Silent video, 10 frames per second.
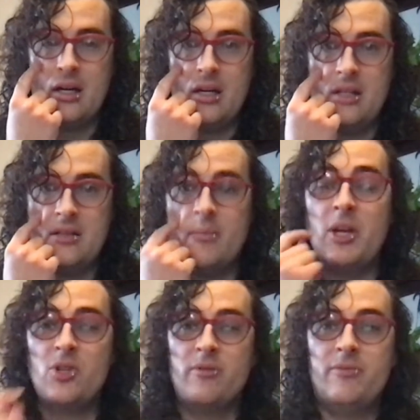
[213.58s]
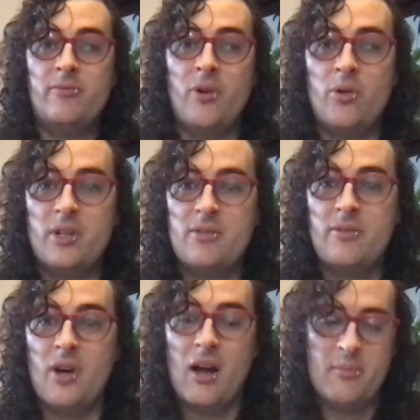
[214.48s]
is a major focus
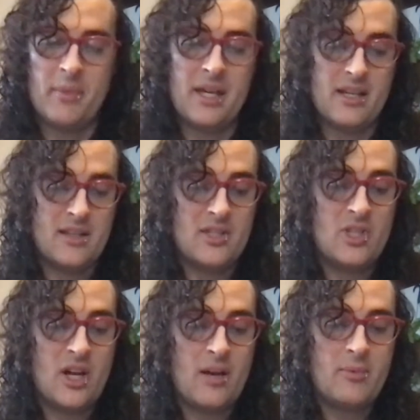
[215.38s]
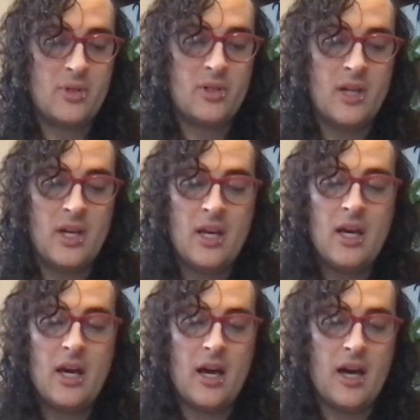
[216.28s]
for Ahmed in this chapter.
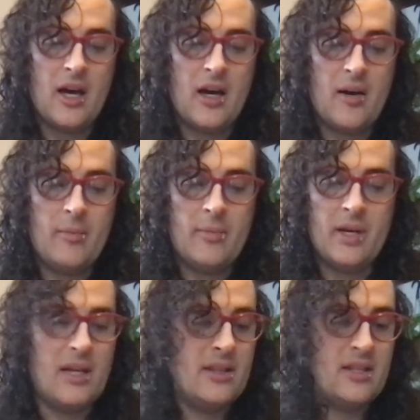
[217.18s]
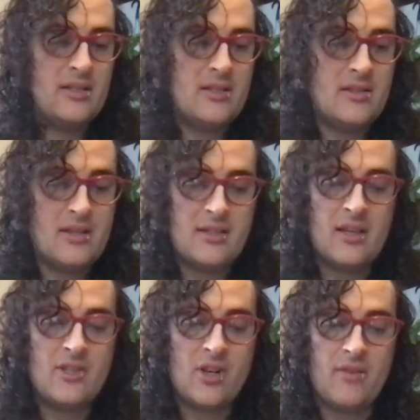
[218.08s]
And this
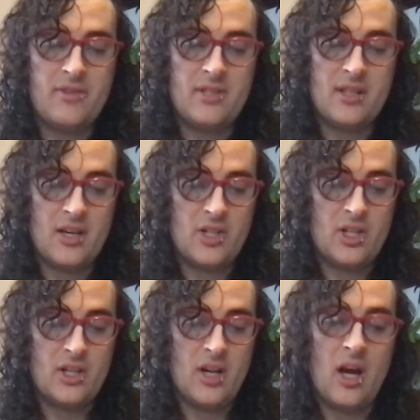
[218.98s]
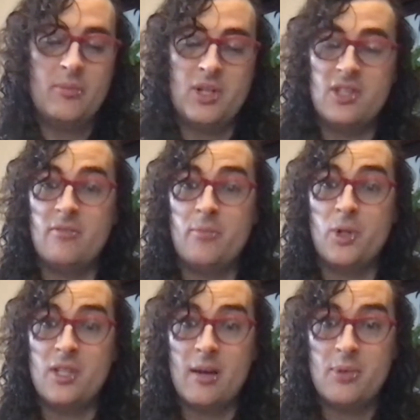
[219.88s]
kicks off the section Objects of
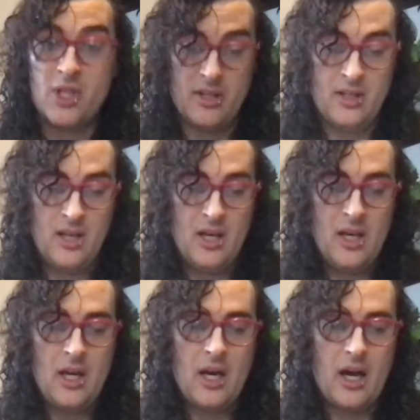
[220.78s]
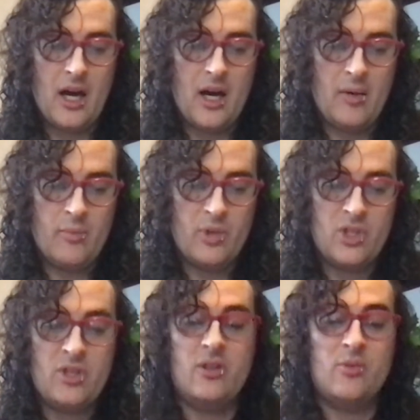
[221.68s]
Perception, which
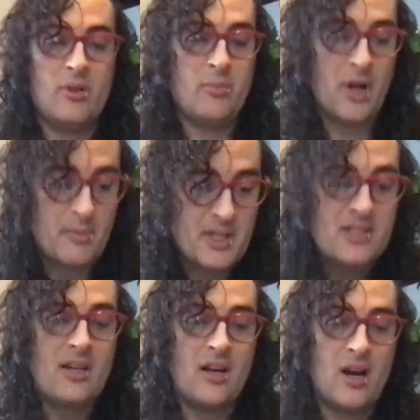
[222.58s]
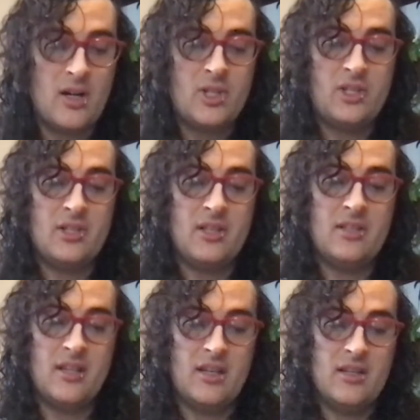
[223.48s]
starts with the premise that consciousness
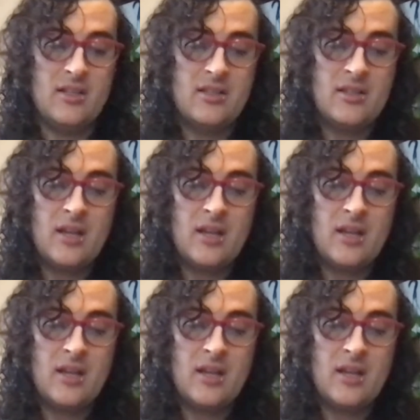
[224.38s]
is